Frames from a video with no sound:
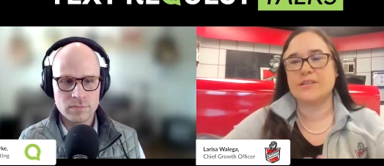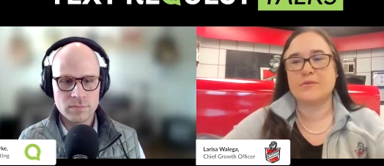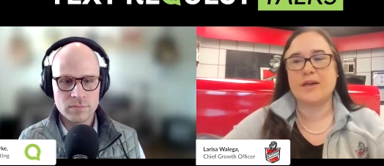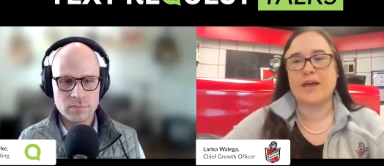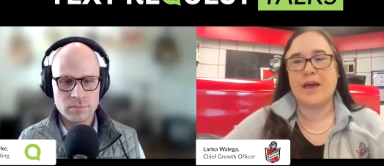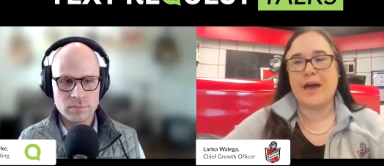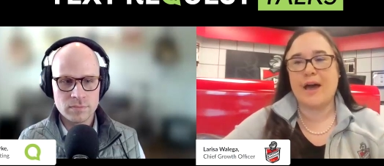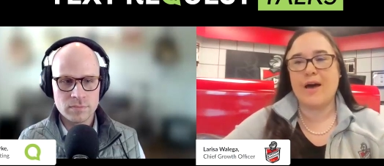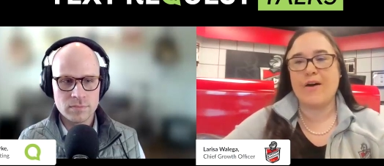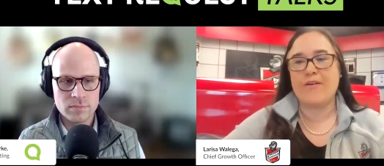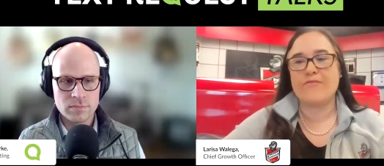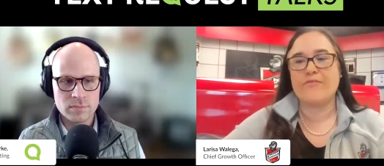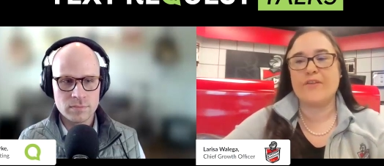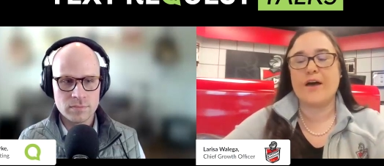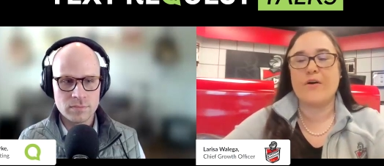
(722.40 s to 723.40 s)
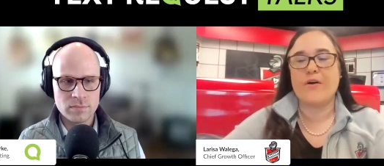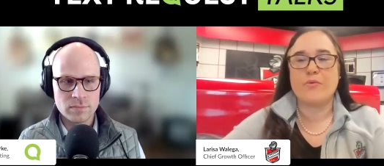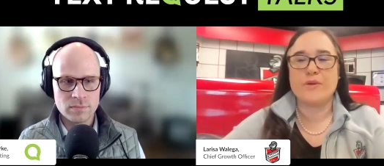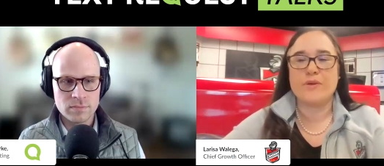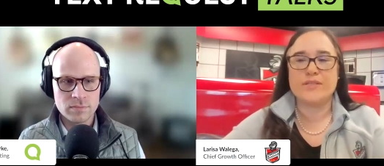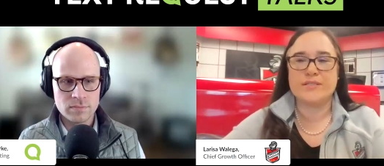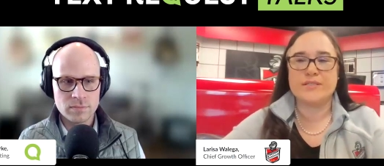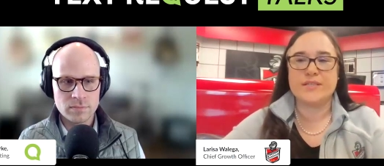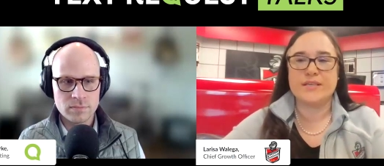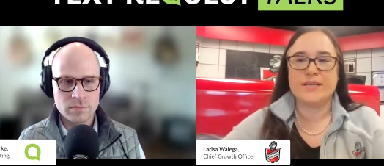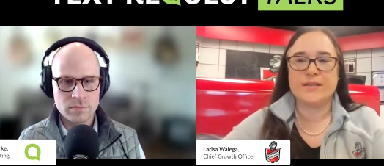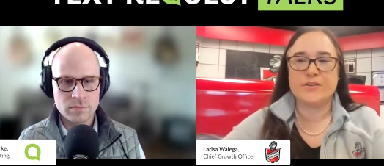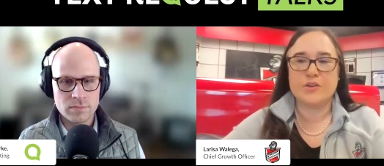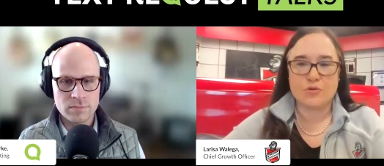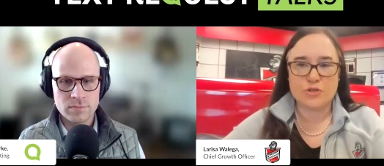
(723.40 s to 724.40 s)
Speaker 1: that we have that we
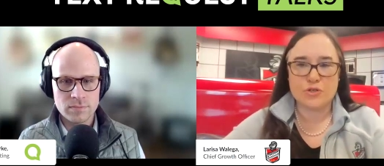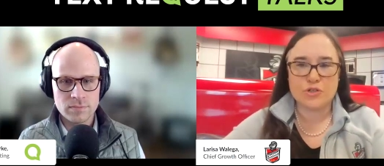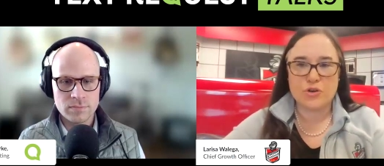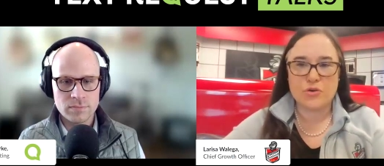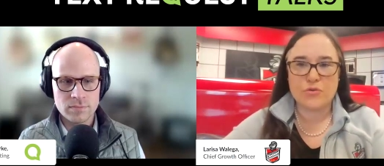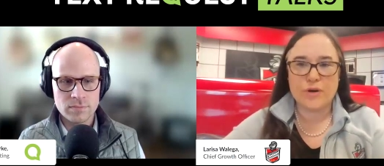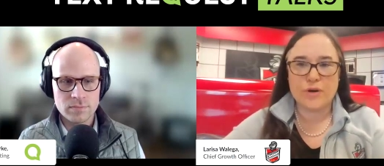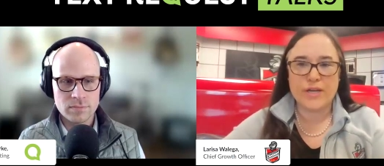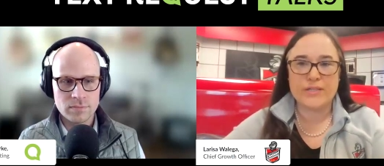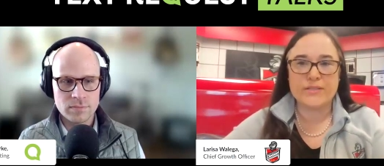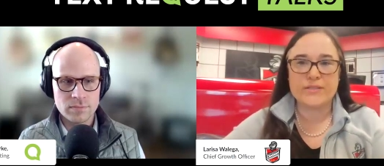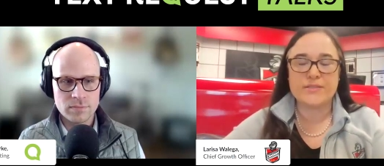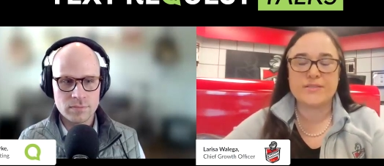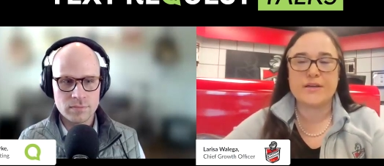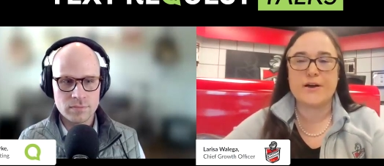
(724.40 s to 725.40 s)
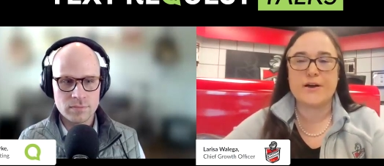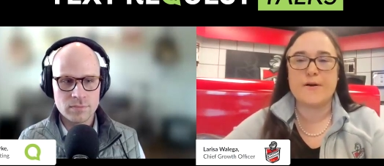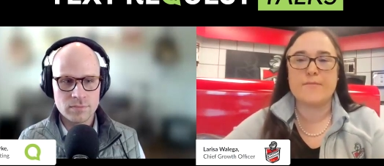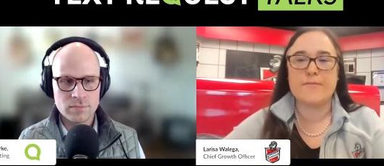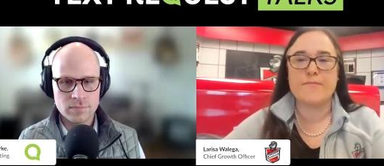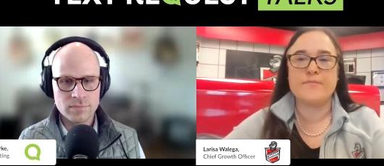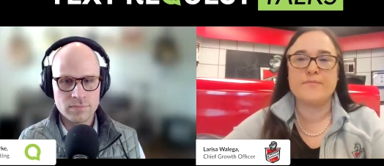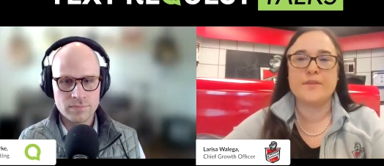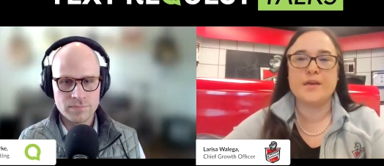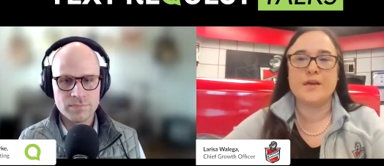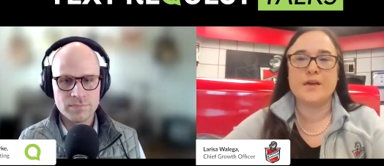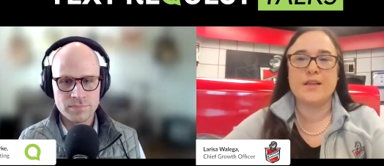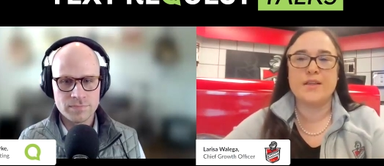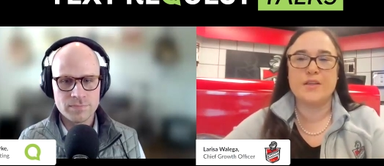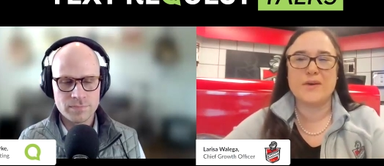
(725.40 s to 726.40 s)
see no-show rates um,
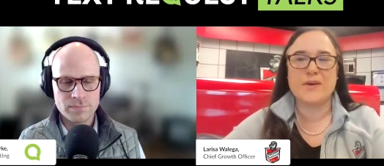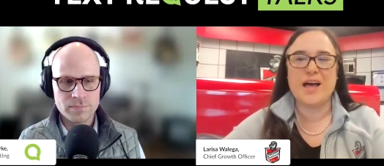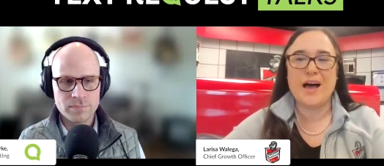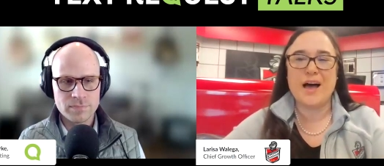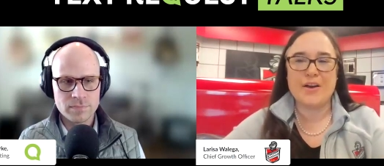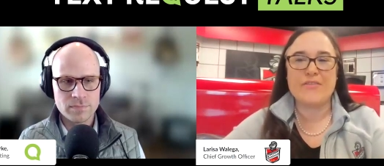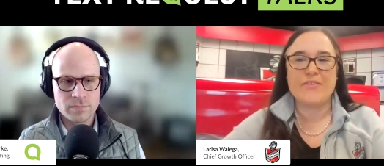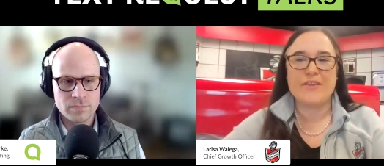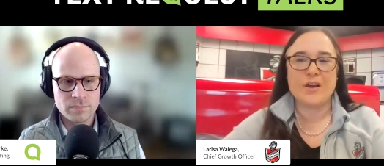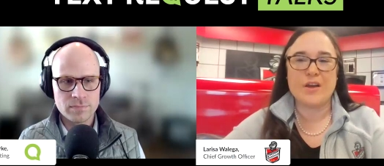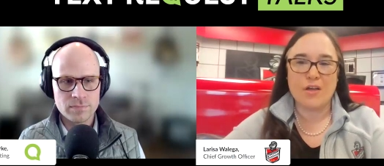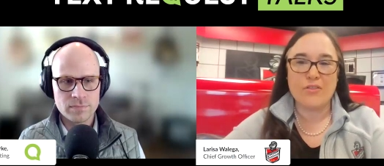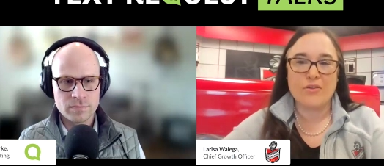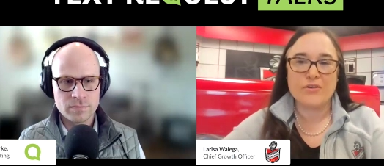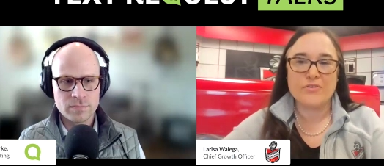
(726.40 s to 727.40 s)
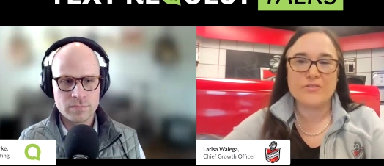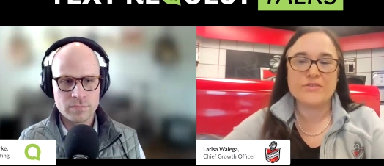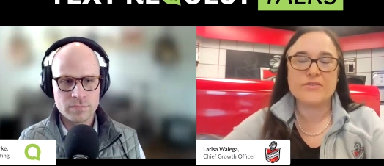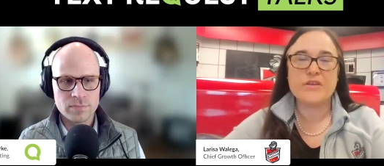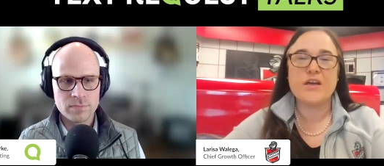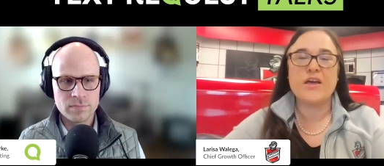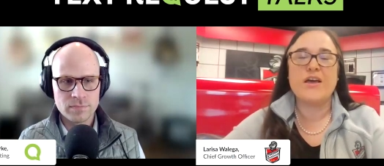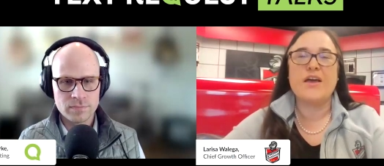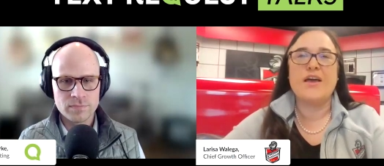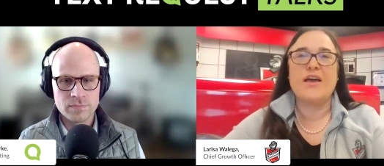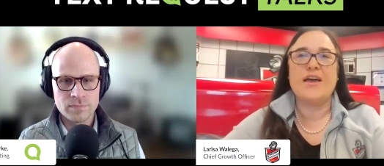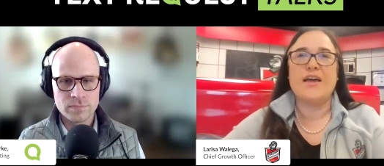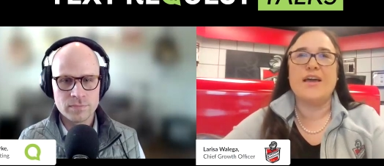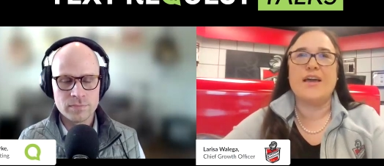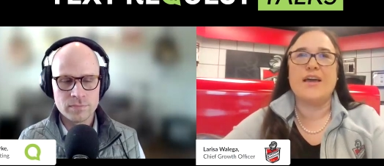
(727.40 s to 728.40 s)
a little bit higher than others.
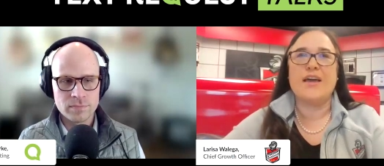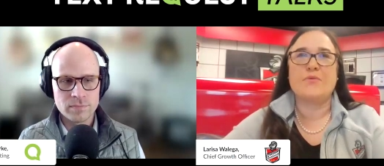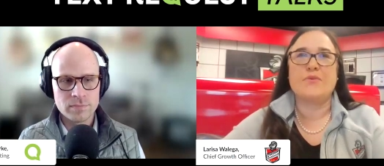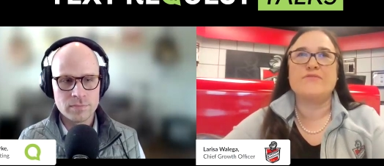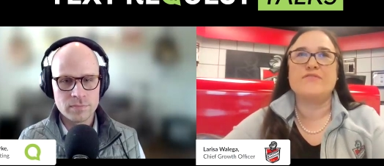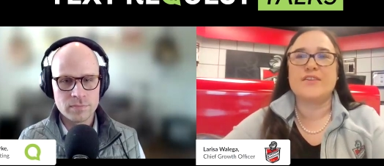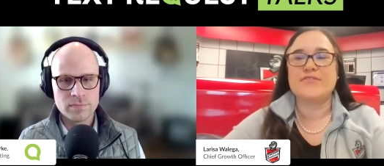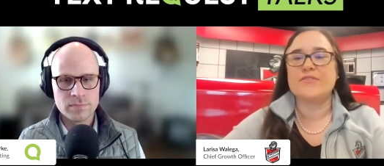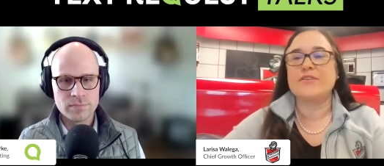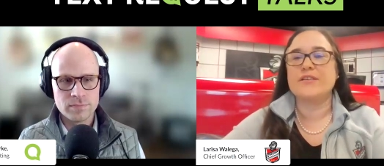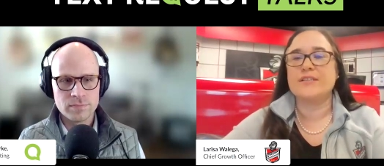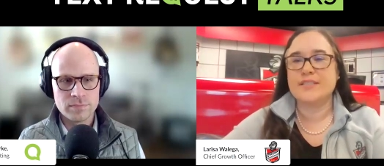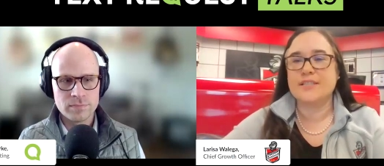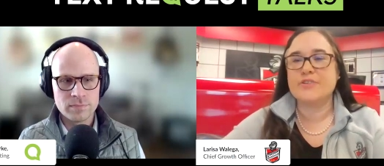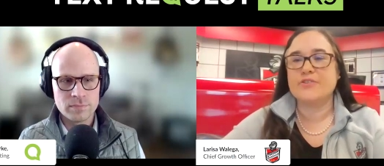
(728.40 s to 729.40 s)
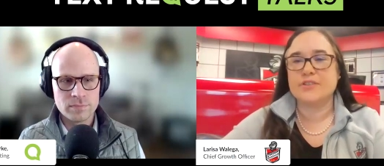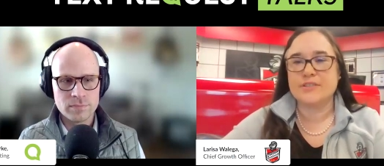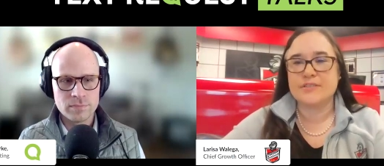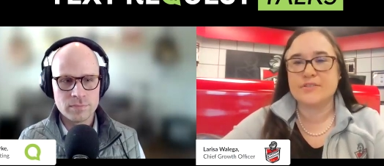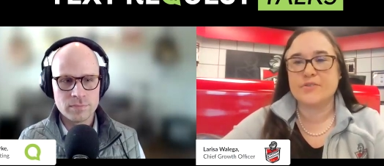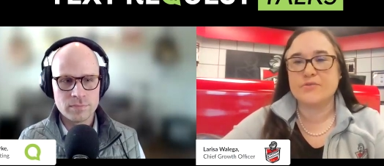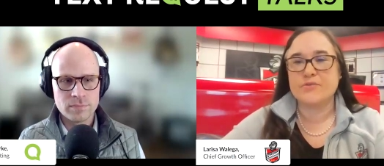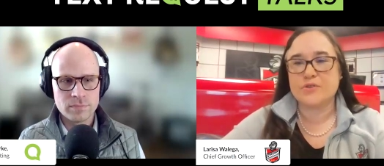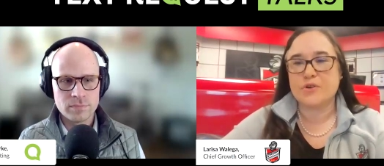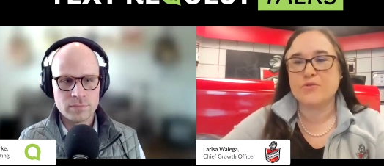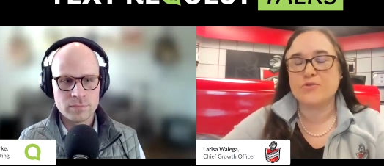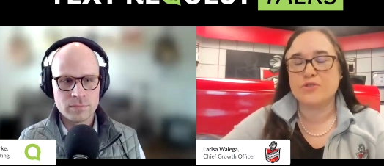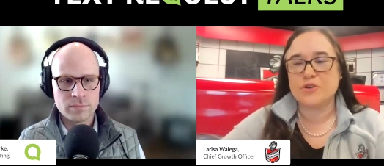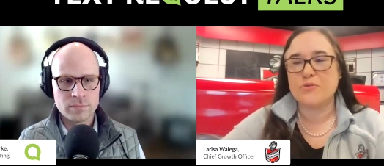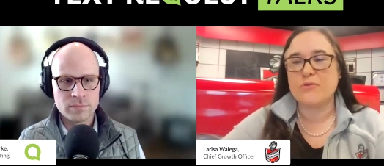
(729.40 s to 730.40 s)
And we've definitely decreased those
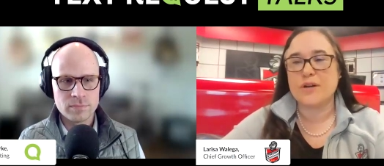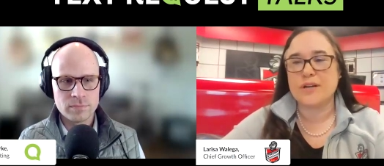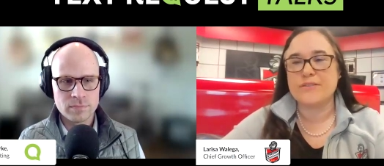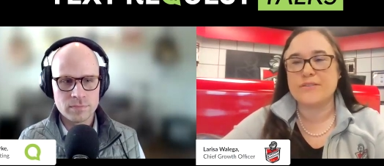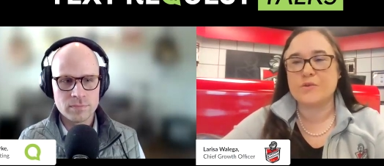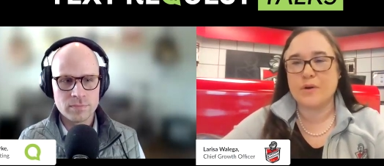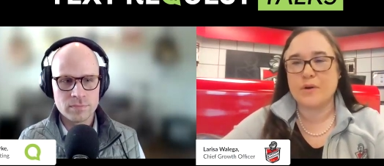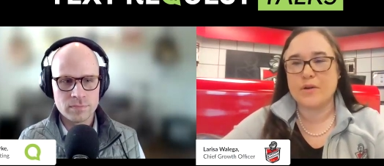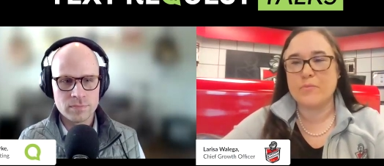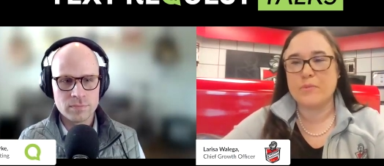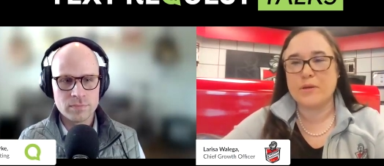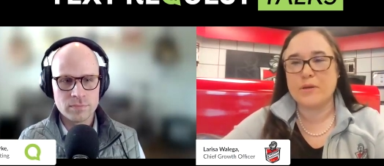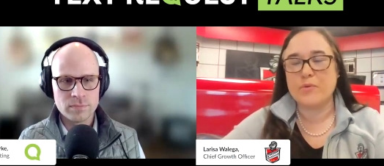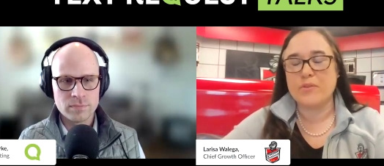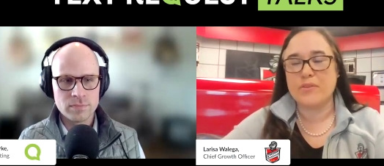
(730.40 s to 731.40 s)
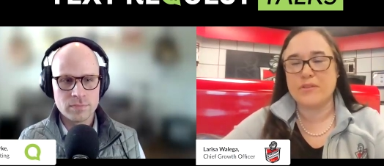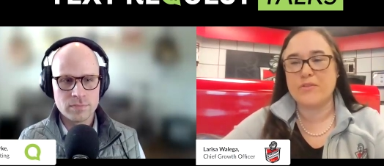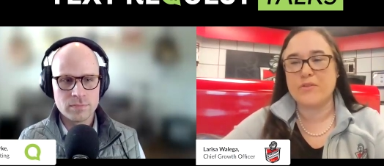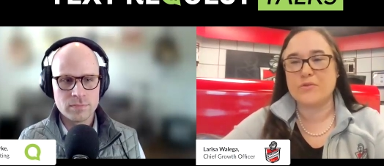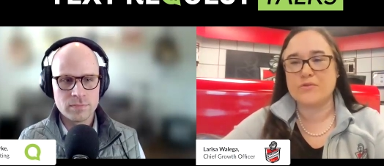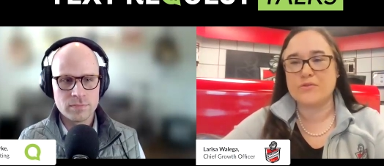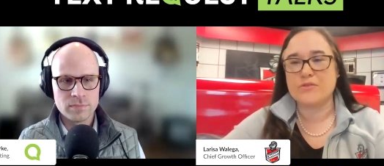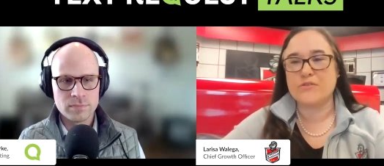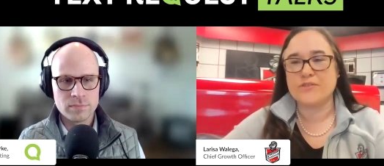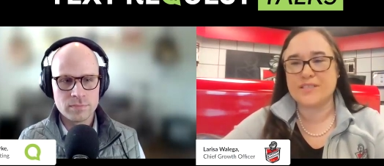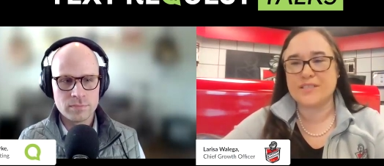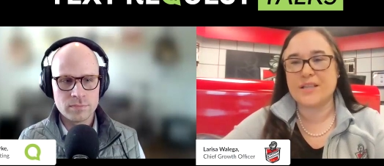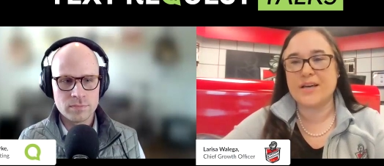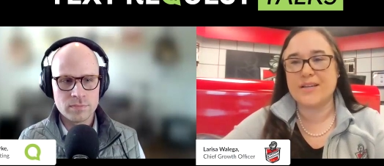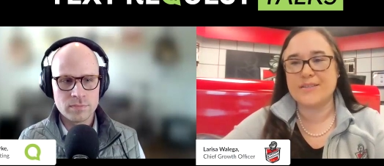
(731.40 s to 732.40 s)
no-show rates quite a bit within those
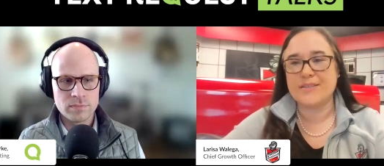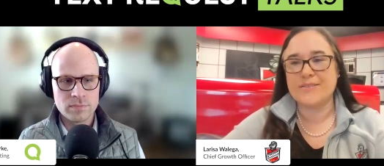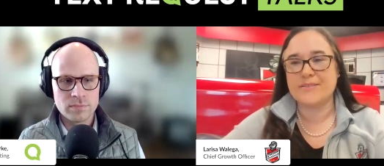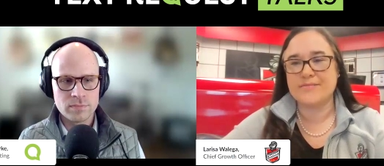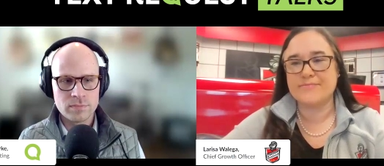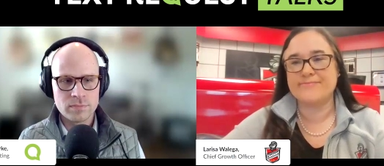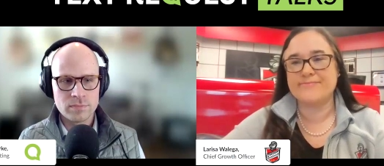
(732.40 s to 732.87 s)
service lines.